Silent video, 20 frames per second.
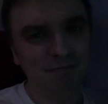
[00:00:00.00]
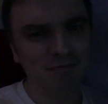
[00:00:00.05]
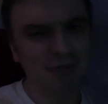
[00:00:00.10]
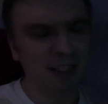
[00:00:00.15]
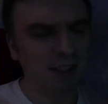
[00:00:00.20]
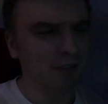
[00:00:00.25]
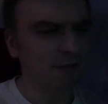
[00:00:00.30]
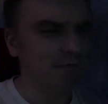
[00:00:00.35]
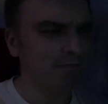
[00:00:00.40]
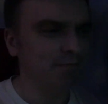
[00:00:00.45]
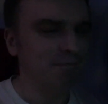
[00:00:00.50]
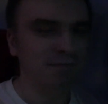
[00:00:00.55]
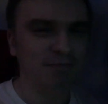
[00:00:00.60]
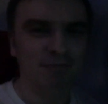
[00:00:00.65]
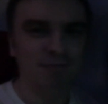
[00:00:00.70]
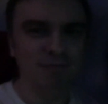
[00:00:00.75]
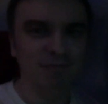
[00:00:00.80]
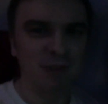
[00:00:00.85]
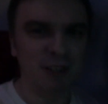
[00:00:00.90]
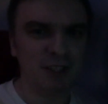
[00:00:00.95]
yeah,
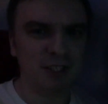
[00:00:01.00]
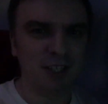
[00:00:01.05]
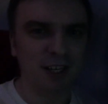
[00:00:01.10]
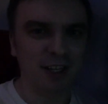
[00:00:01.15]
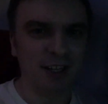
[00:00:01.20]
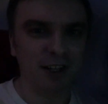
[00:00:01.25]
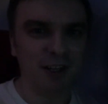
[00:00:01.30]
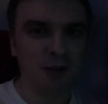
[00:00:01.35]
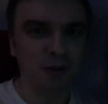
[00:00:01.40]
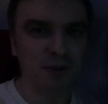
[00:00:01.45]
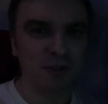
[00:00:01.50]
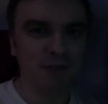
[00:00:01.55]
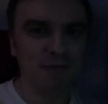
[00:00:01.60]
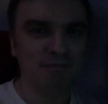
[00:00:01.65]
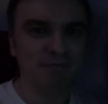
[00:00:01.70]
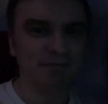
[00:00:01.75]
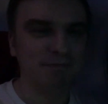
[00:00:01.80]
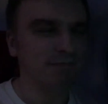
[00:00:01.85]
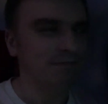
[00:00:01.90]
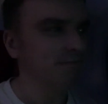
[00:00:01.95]
let's check it out,
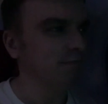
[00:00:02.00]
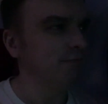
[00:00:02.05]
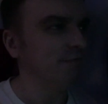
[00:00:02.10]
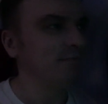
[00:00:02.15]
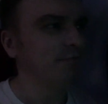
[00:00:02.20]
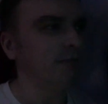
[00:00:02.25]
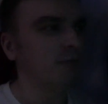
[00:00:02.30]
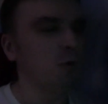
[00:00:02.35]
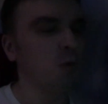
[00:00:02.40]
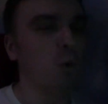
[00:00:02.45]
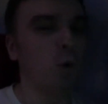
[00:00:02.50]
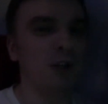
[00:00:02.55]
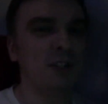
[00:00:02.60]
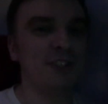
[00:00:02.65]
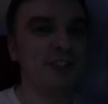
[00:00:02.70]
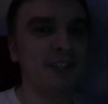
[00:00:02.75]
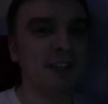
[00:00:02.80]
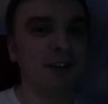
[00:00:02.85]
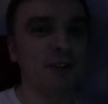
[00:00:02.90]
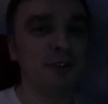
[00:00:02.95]

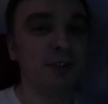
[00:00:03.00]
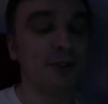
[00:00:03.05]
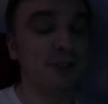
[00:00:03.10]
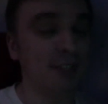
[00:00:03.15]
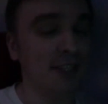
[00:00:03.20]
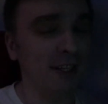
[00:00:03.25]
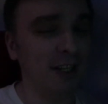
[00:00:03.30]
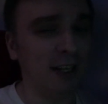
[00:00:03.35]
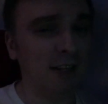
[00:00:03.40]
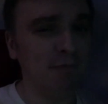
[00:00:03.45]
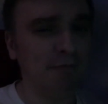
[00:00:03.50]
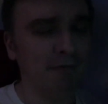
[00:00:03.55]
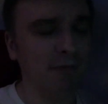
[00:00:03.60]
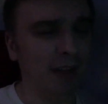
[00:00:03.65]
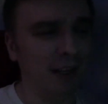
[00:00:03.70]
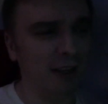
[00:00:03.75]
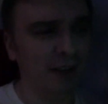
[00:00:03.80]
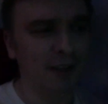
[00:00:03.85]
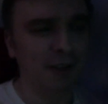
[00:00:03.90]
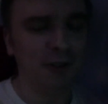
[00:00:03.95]
what's there to see
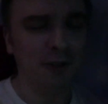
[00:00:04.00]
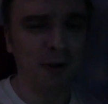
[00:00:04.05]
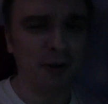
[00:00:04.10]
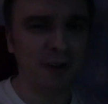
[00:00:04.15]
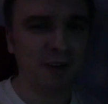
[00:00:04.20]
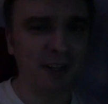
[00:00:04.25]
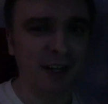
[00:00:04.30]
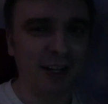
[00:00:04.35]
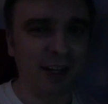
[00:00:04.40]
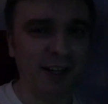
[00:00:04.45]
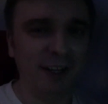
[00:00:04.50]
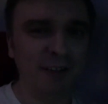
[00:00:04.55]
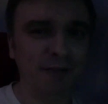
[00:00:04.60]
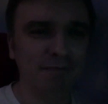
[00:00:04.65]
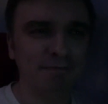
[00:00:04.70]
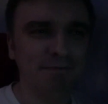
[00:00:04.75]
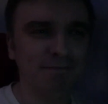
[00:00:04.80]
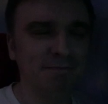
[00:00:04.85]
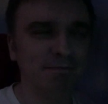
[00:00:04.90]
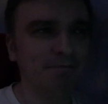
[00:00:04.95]
in Turkey
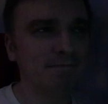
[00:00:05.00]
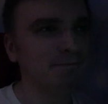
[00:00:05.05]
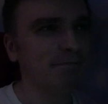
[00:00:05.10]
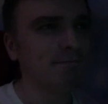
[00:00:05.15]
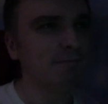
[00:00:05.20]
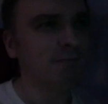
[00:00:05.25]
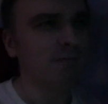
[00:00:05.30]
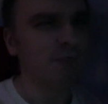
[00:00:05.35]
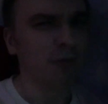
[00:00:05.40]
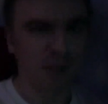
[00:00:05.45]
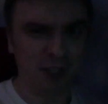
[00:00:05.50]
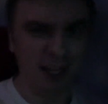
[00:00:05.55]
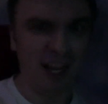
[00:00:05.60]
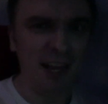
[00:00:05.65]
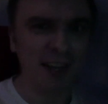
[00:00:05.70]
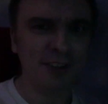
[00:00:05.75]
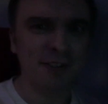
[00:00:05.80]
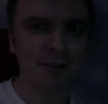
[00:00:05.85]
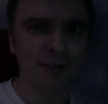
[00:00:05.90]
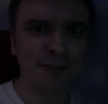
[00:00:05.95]
with
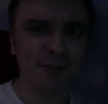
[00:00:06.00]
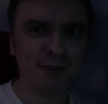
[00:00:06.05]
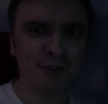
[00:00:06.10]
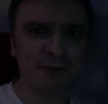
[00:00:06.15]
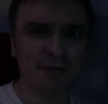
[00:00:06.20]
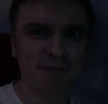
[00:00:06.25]
ASUS.